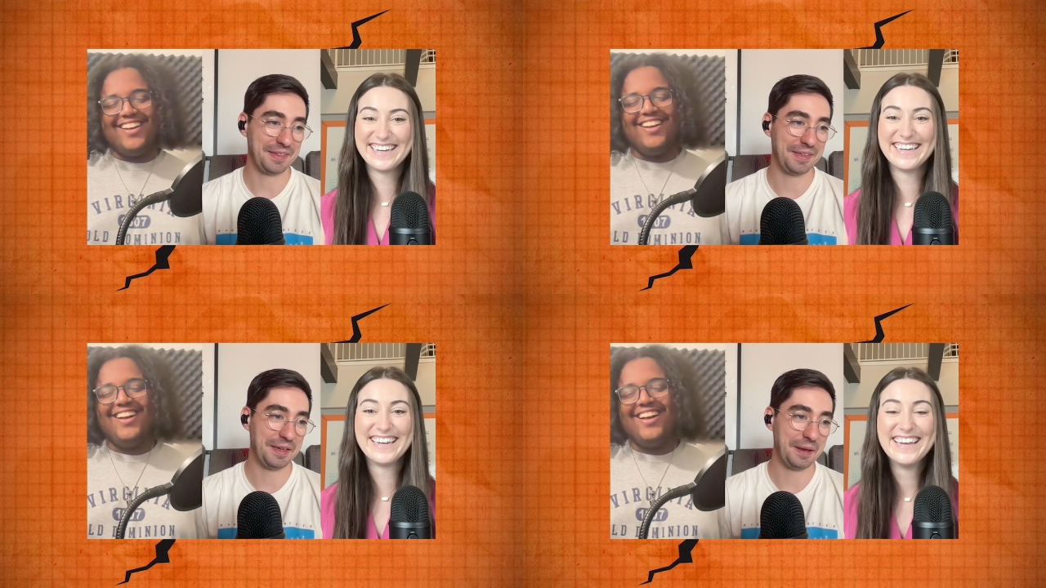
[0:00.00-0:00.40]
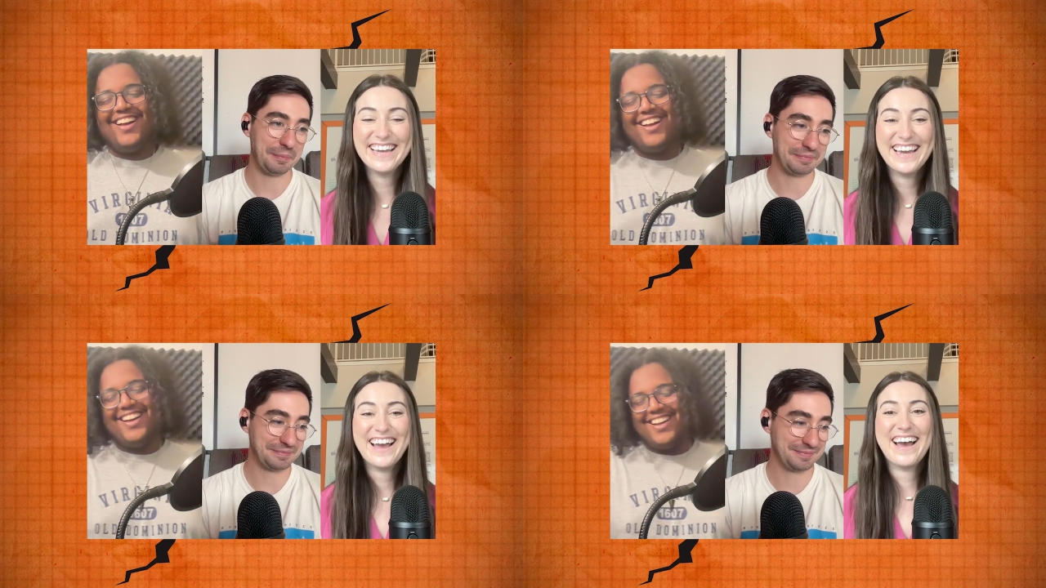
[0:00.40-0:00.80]
Speaker 1: Yep.
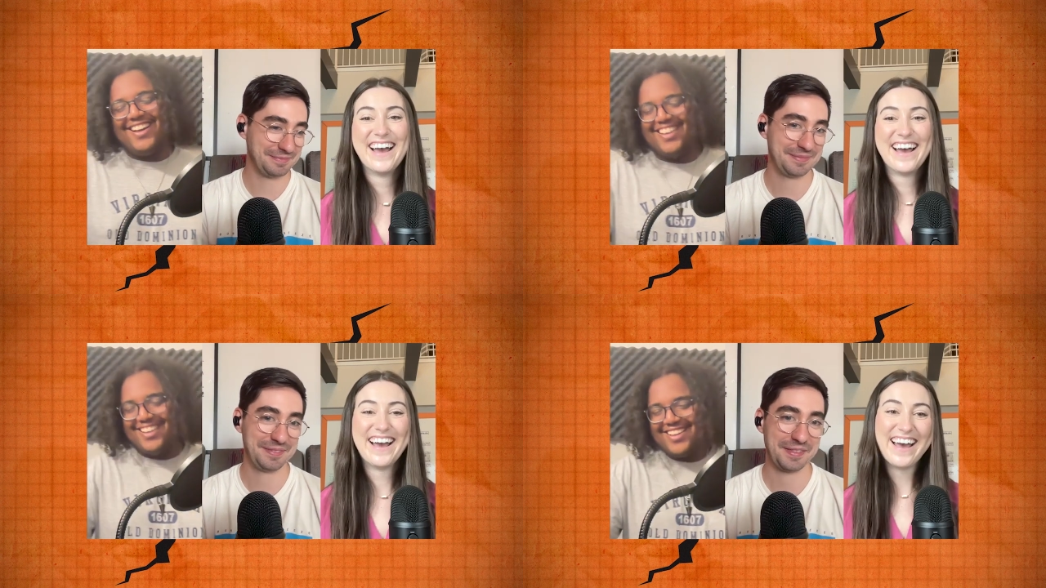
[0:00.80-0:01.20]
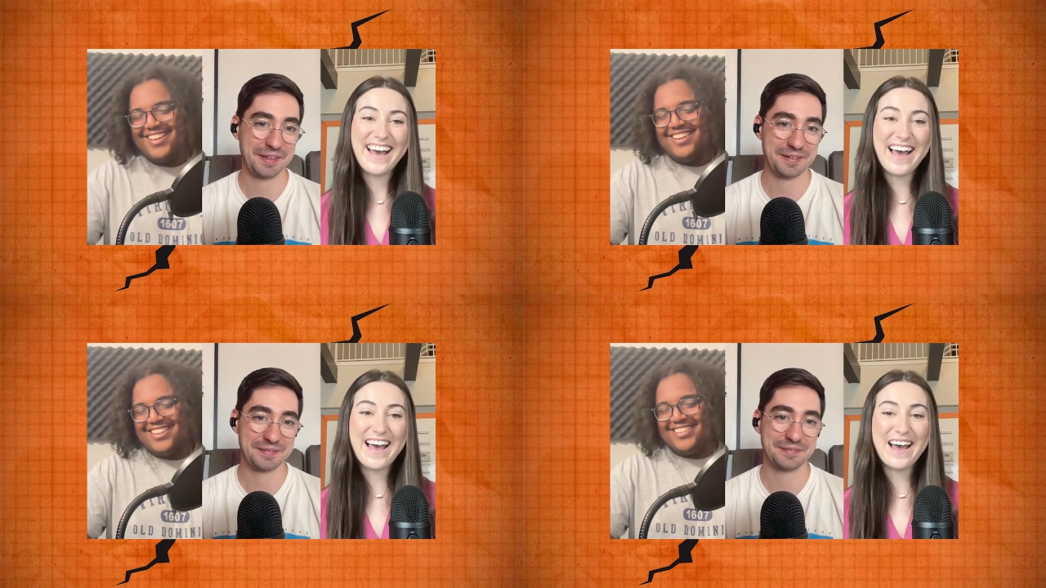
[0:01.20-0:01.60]

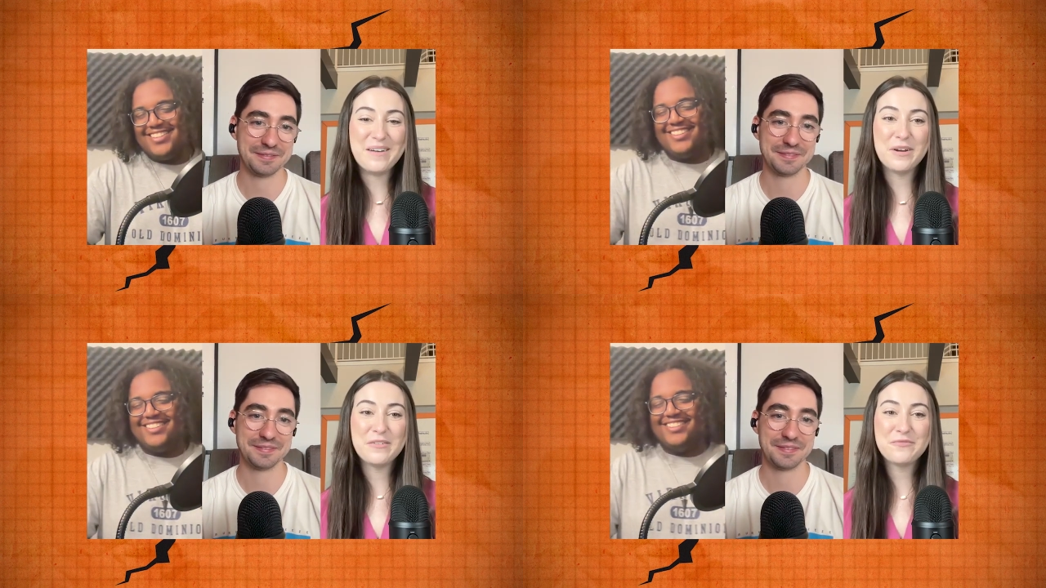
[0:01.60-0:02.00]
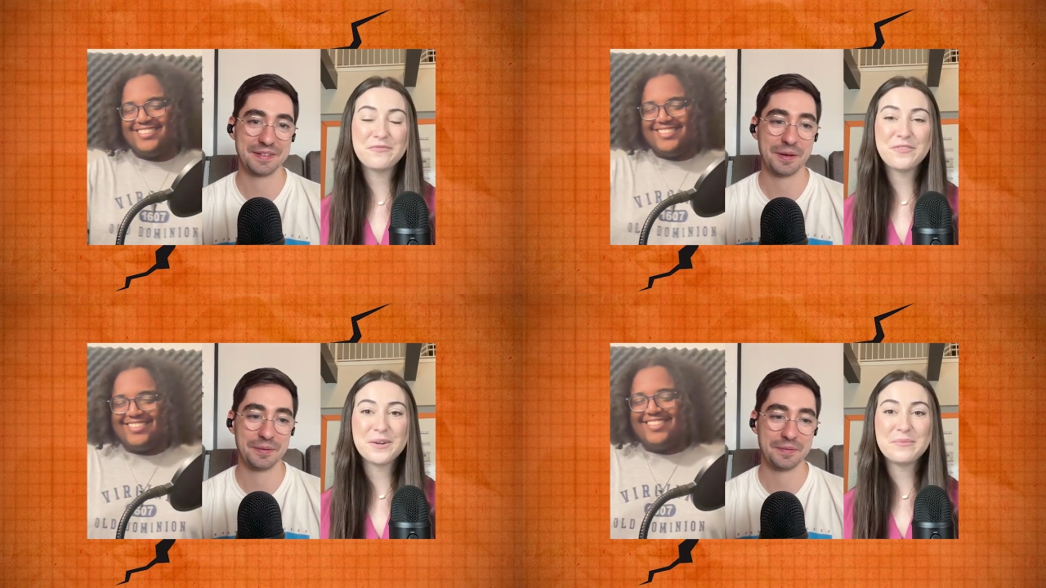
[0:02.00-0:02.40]
um,
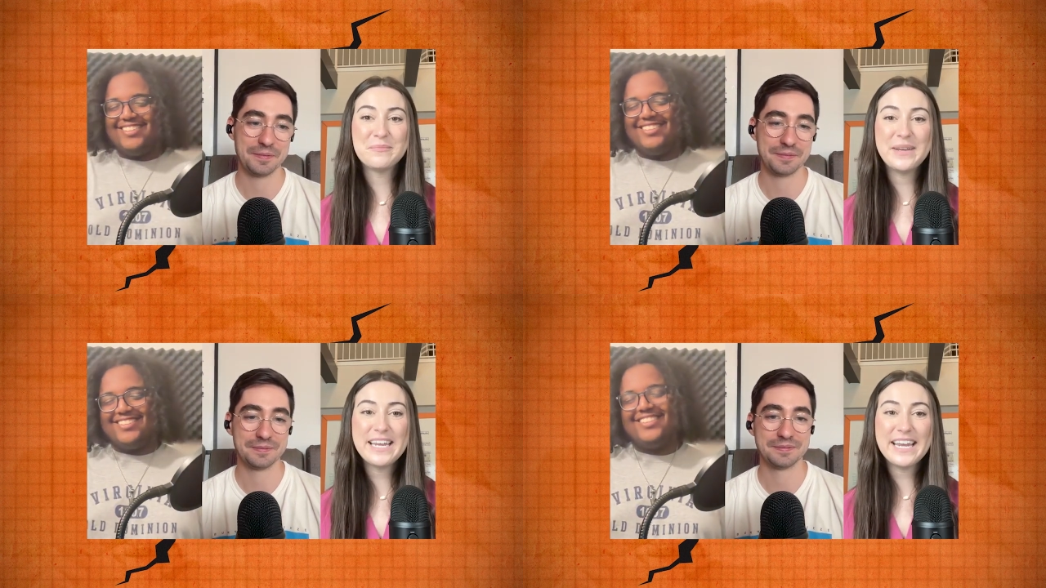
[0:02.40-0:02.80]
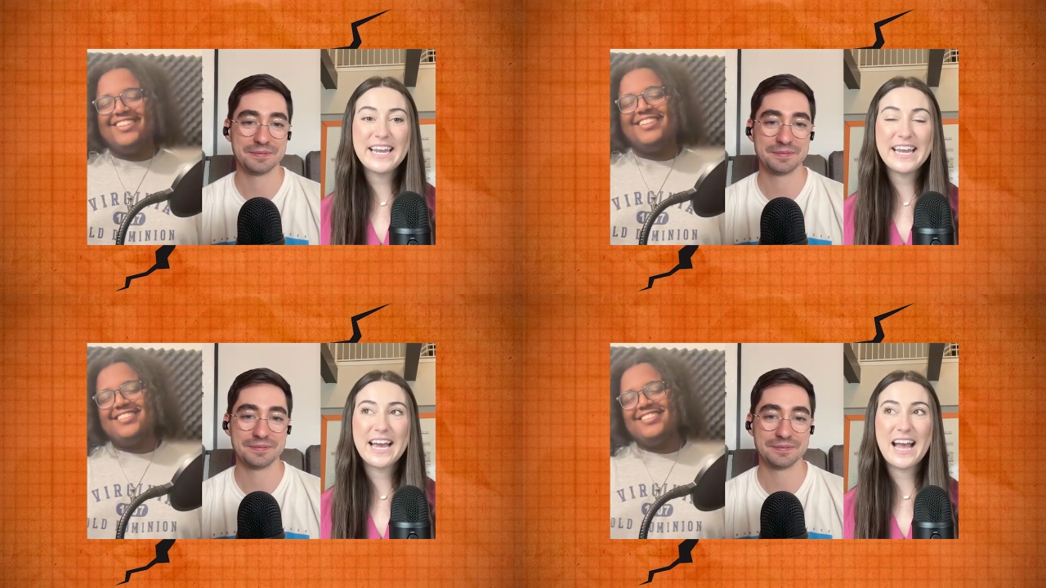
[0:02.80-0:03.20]
for
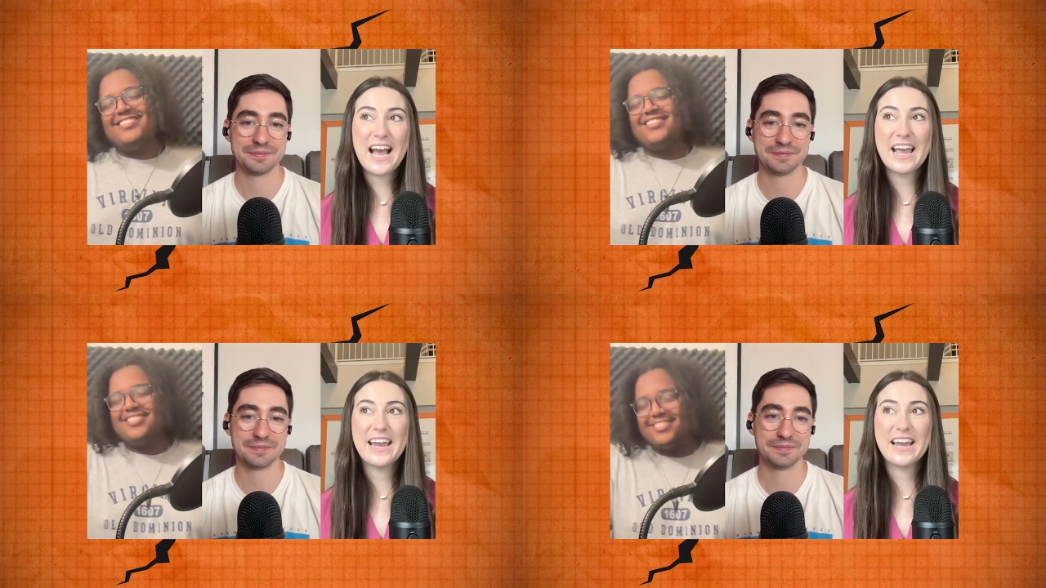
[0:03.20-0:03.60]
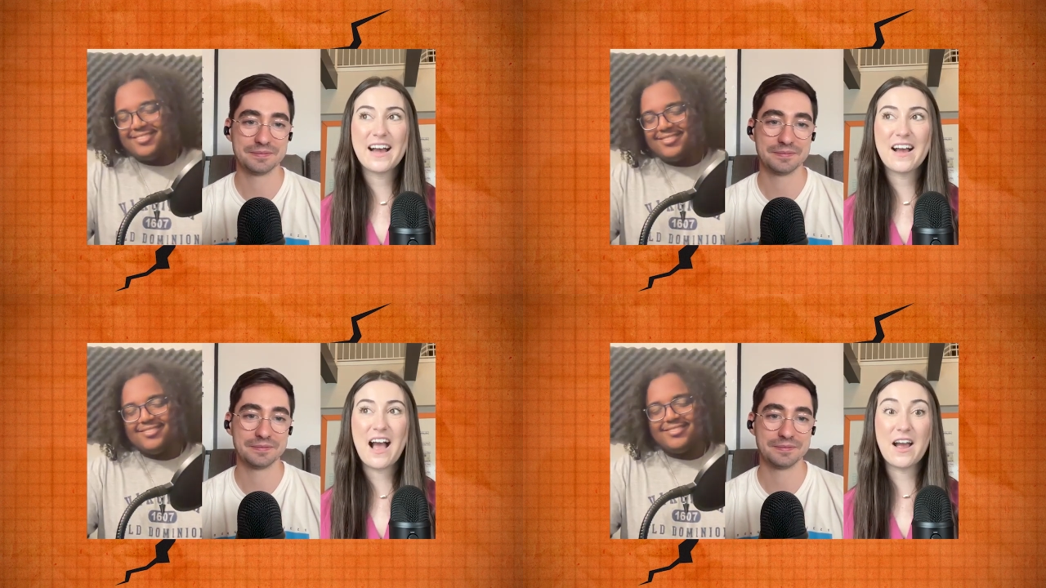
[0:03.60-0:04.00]
me, I
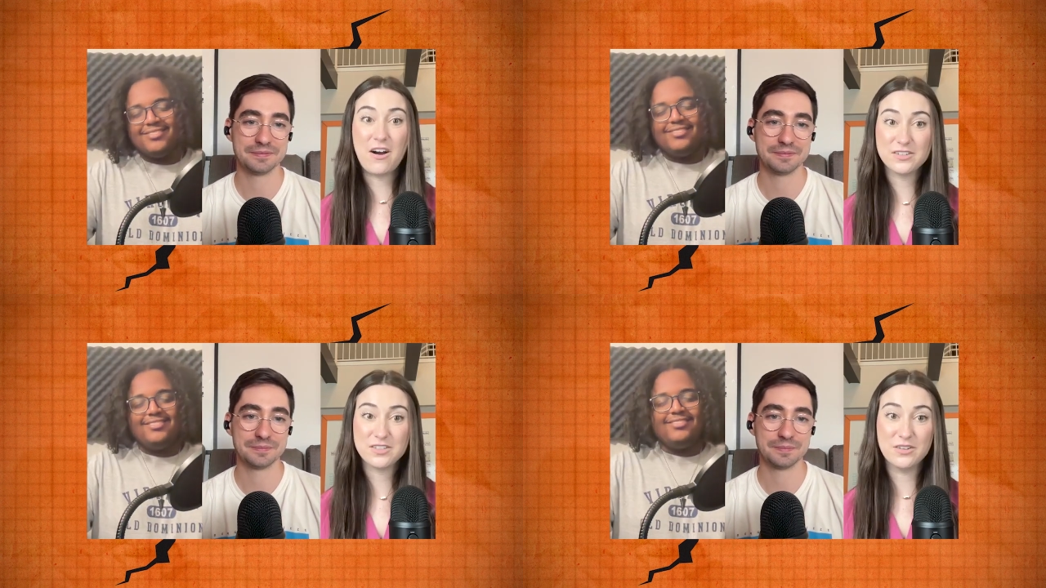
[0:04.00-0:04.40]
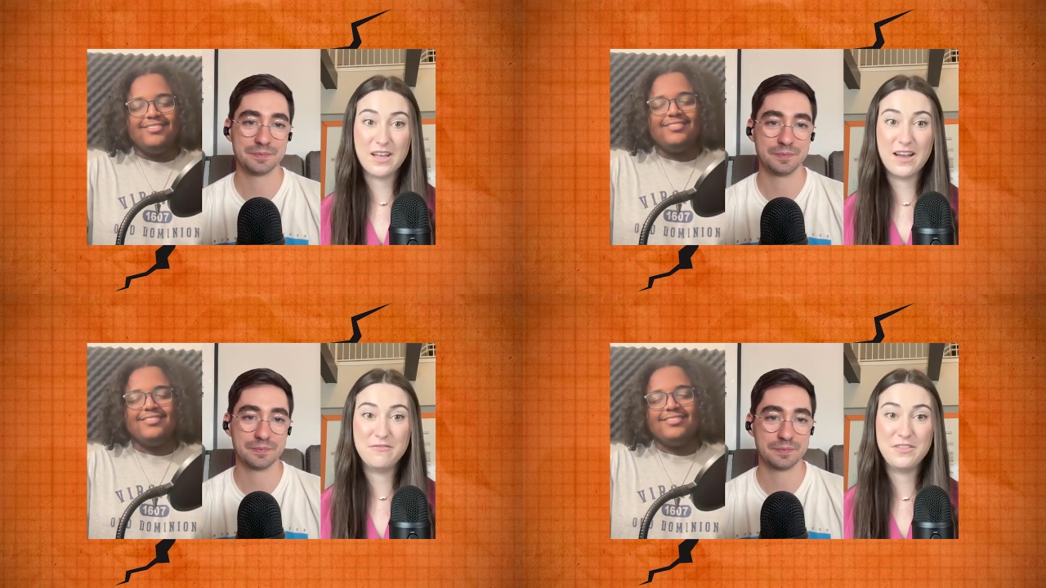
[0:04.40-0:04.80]
I also
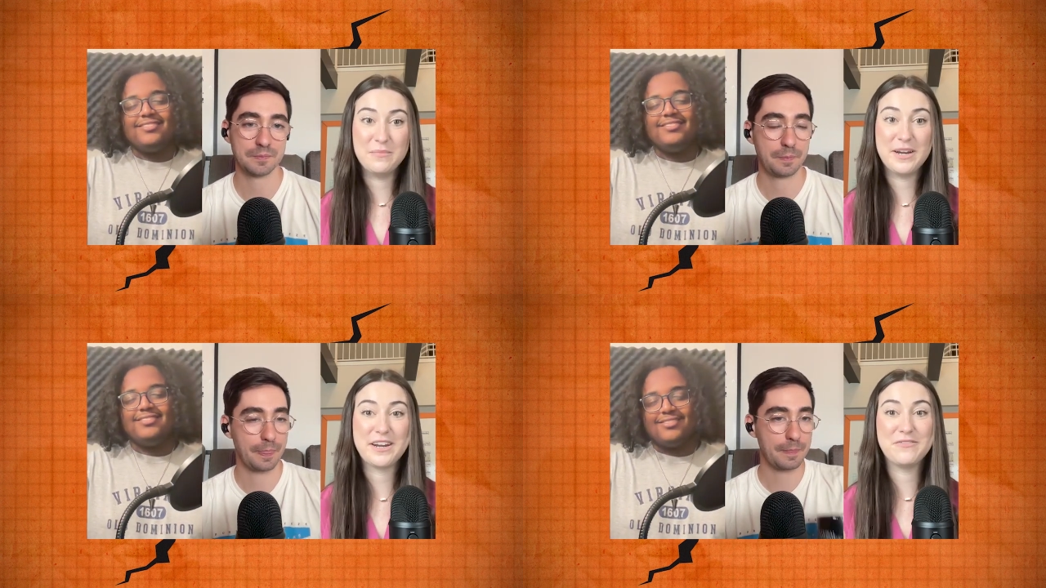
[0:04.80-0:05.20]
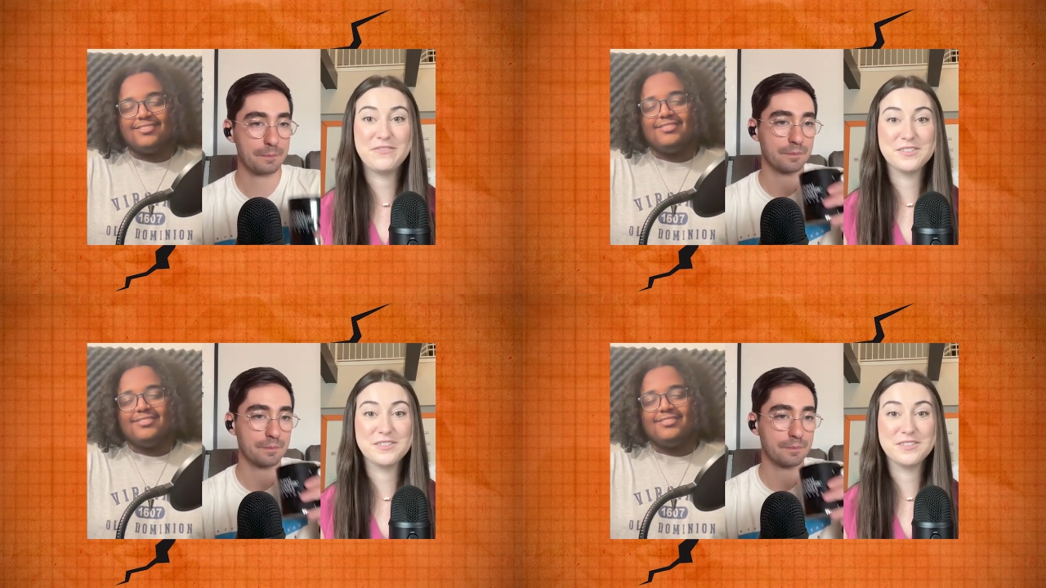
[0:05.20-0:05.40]
love the American